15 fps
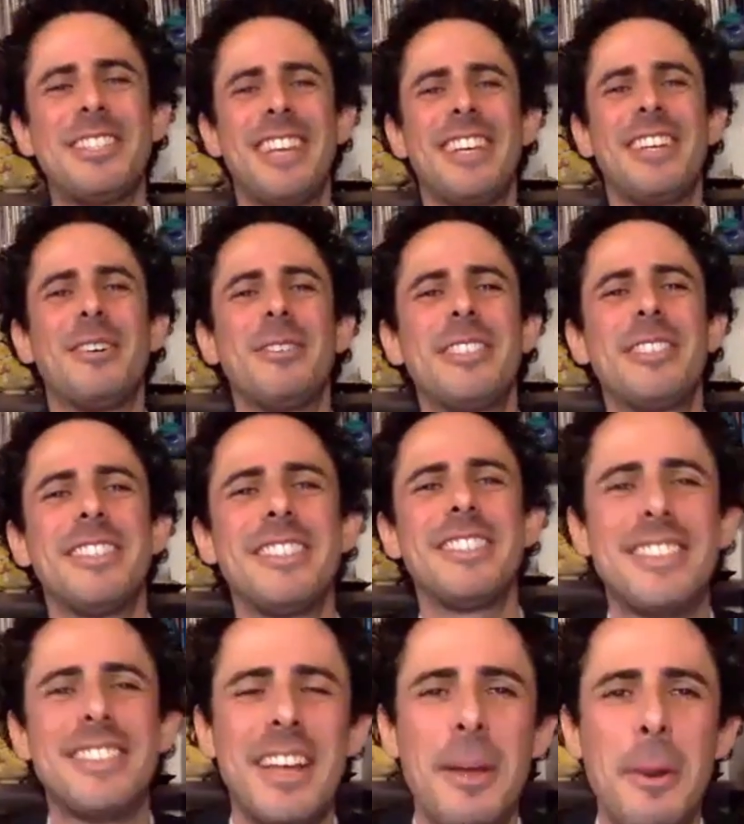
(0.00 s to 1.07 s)

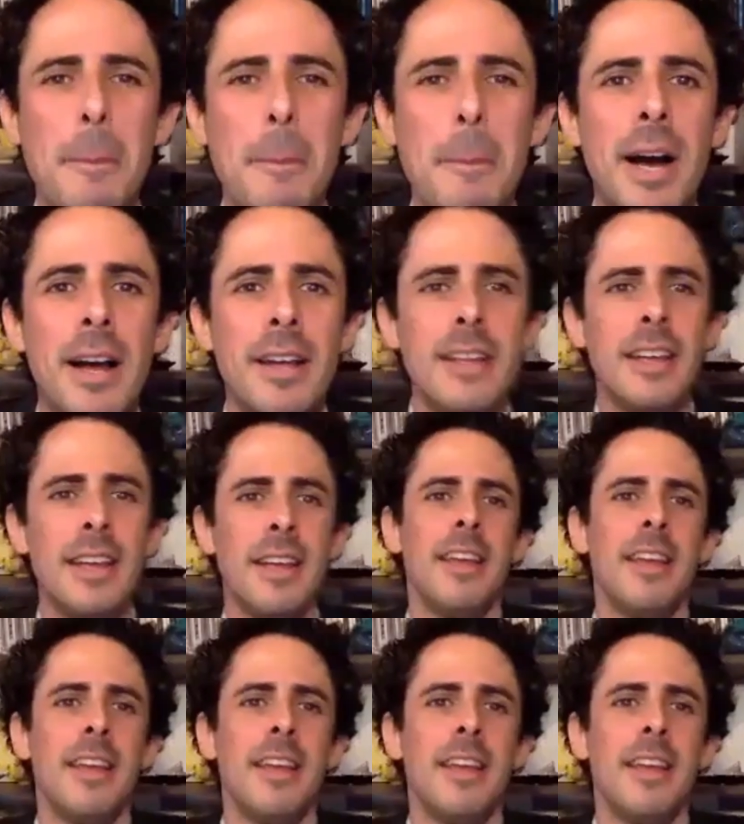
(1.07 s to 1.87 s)
psychosis by